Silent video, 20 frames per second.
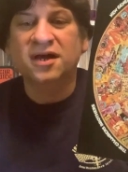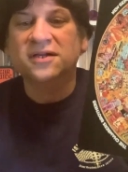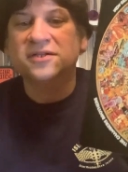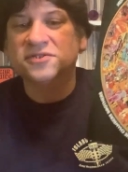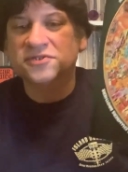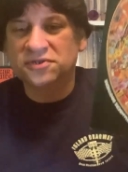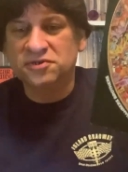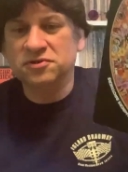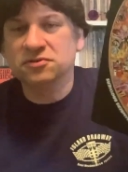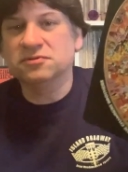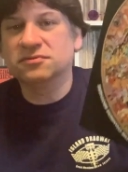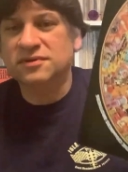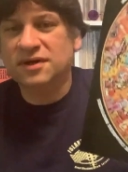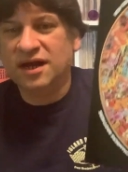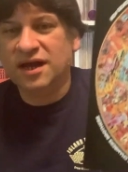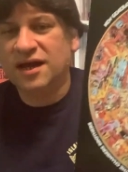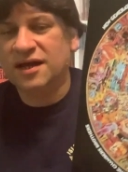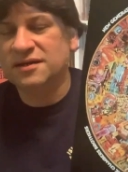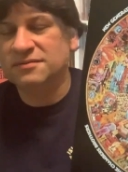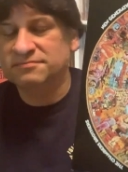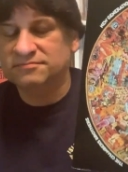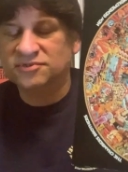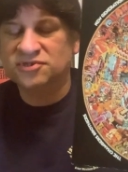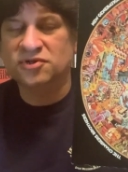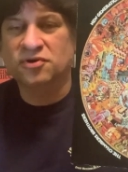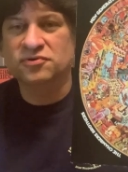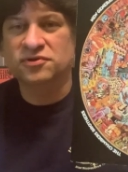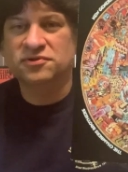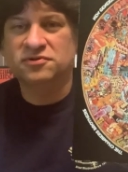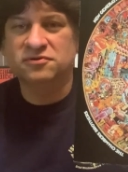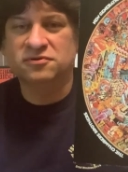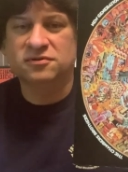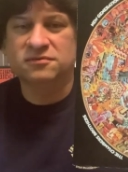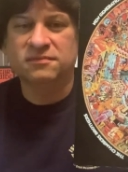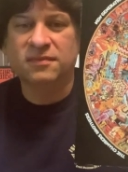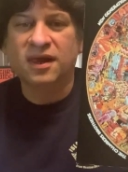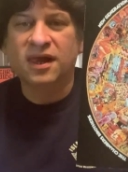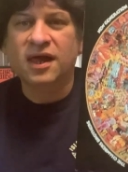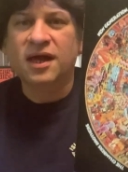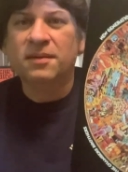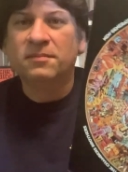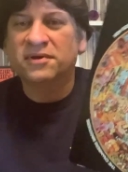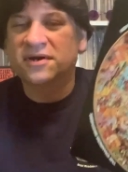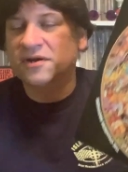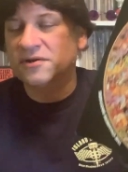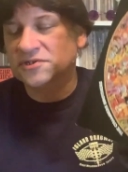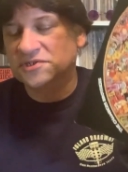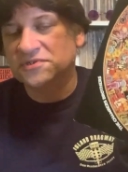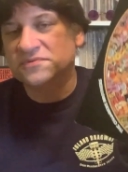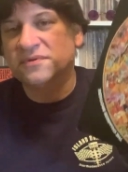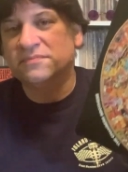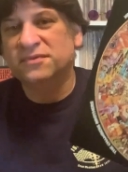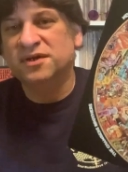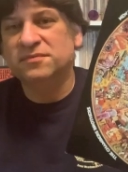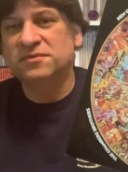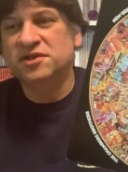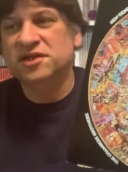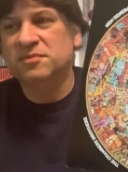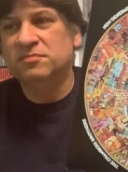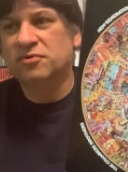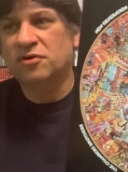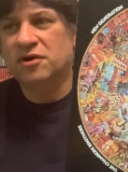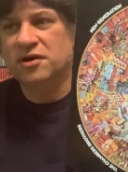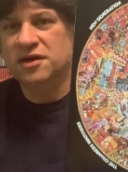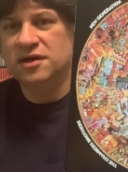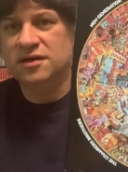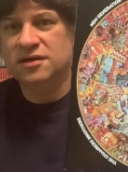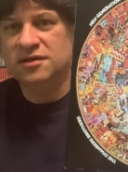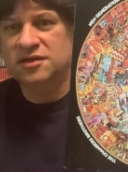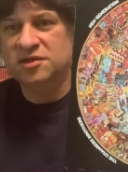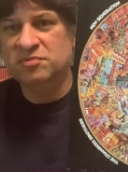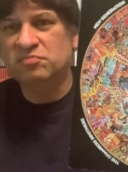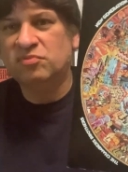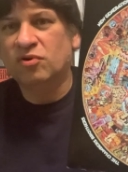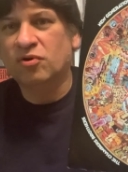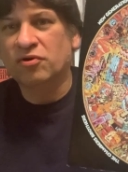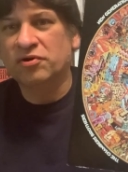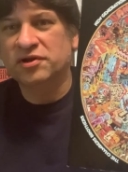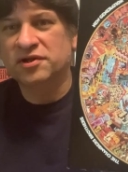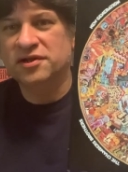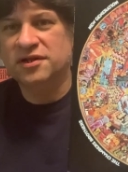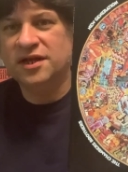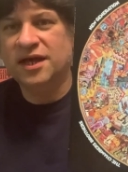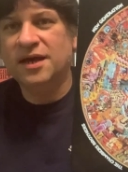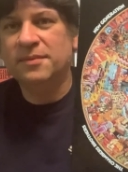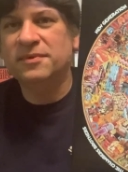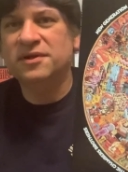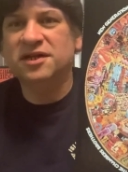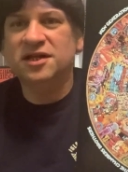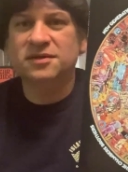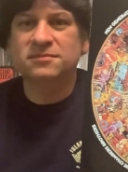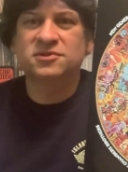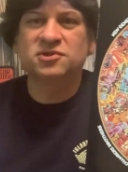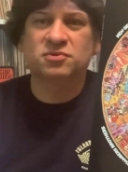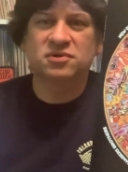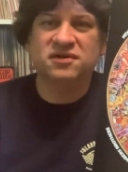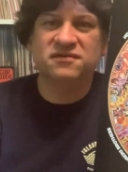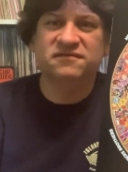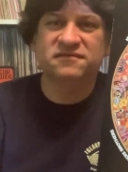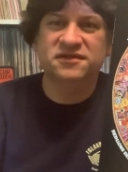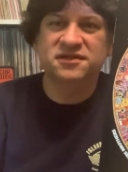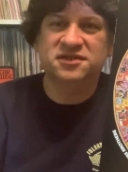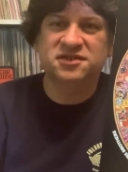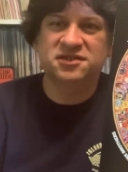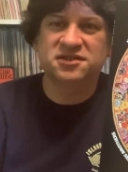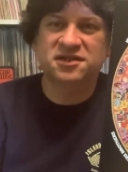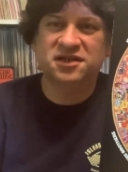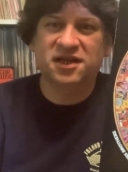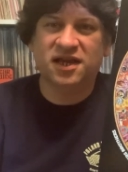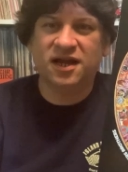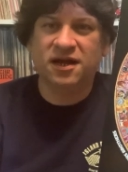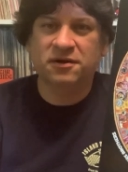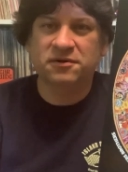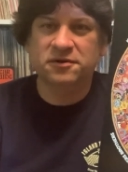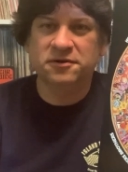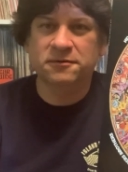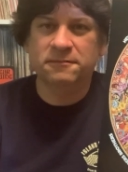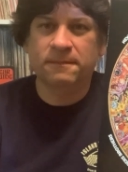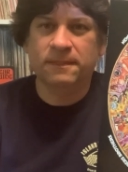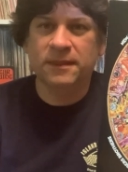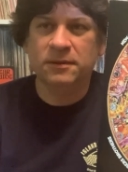So I sold it to him, but I also remember he brought uh, imported M and M twelve inch to the counter,